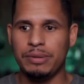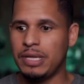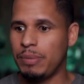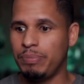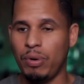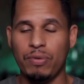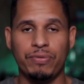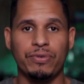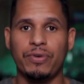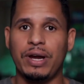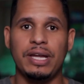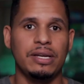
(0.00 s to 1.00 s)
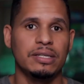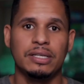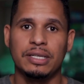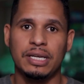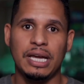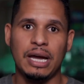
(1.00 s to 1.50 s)
they both great
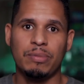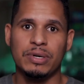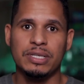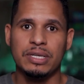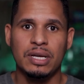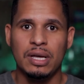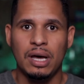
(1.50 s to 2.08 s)
cameras.